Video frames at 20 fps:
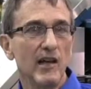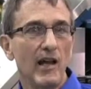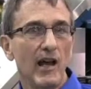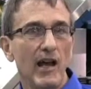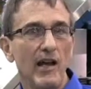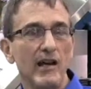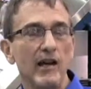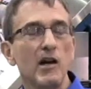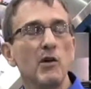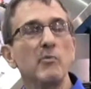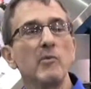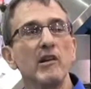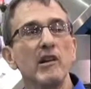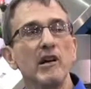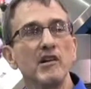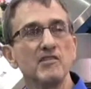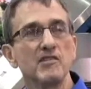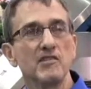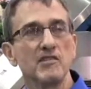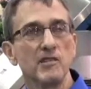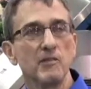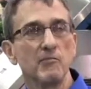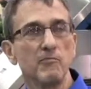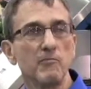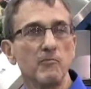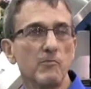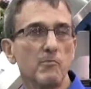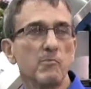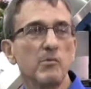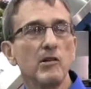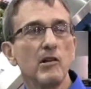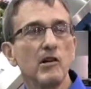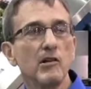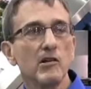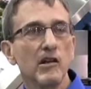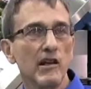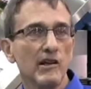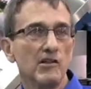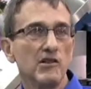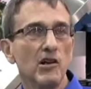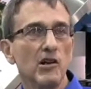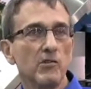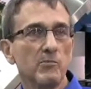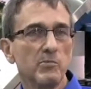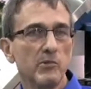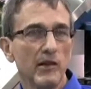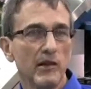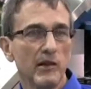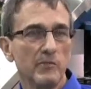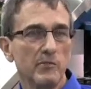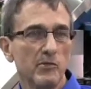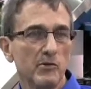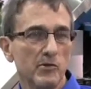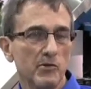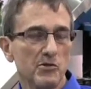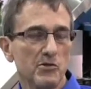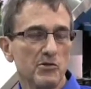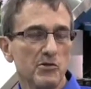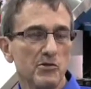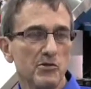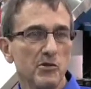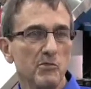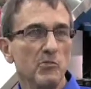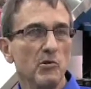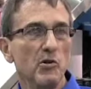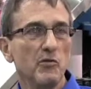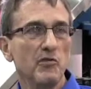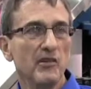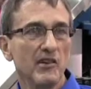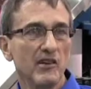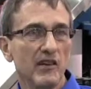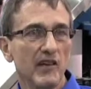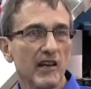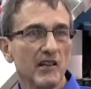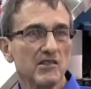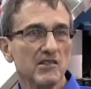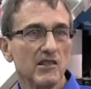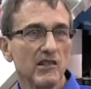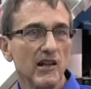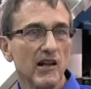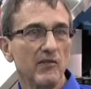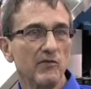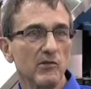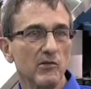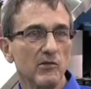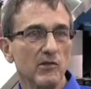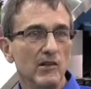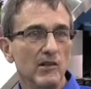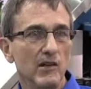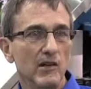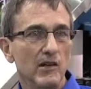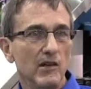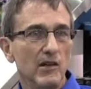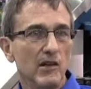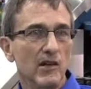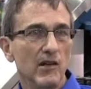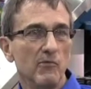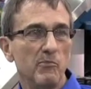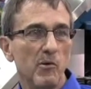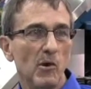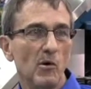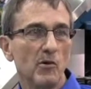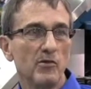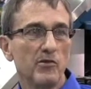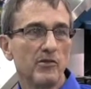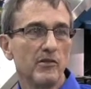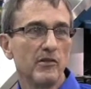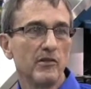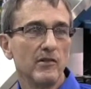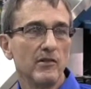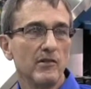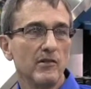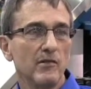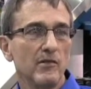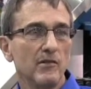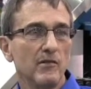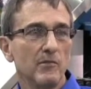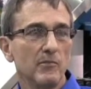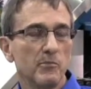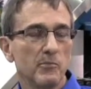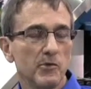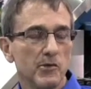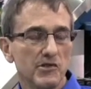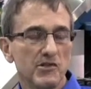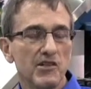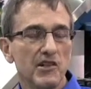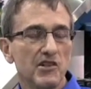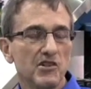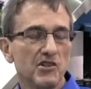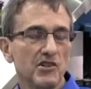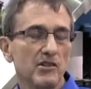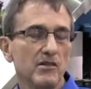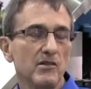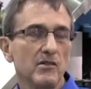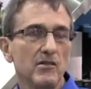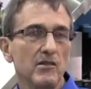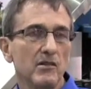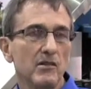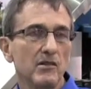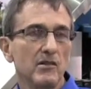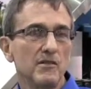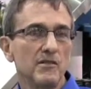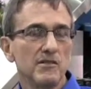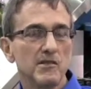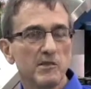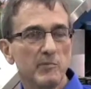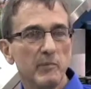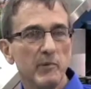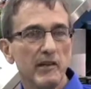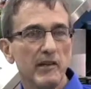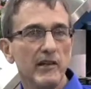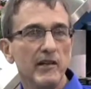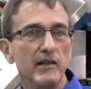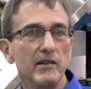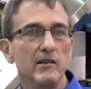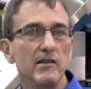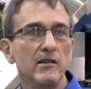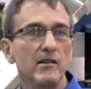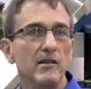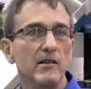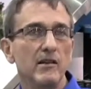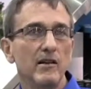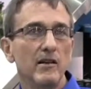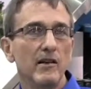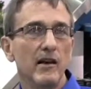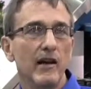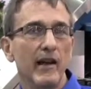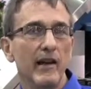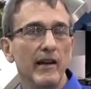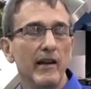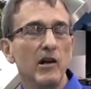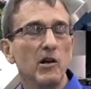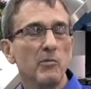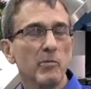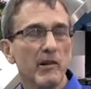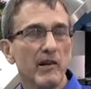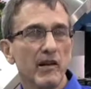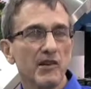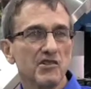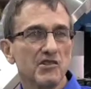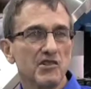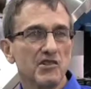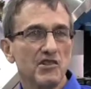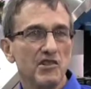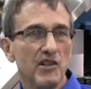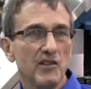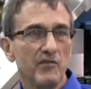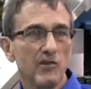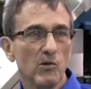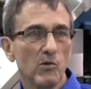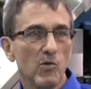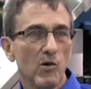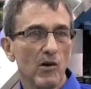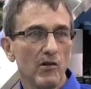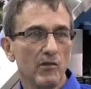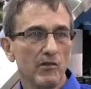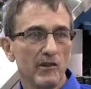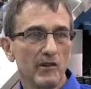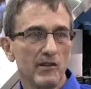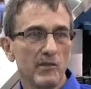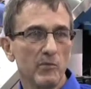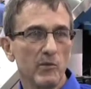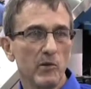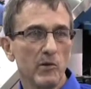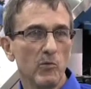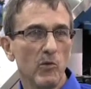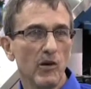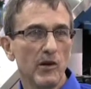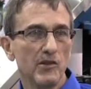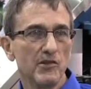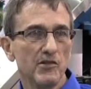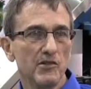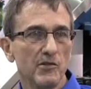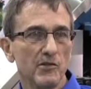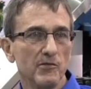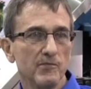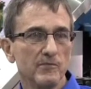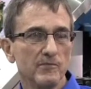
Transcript: and helping us as a plug and young plant producer to move to the next level of both precision, speed, and helping us achieve the quality that we wanted to.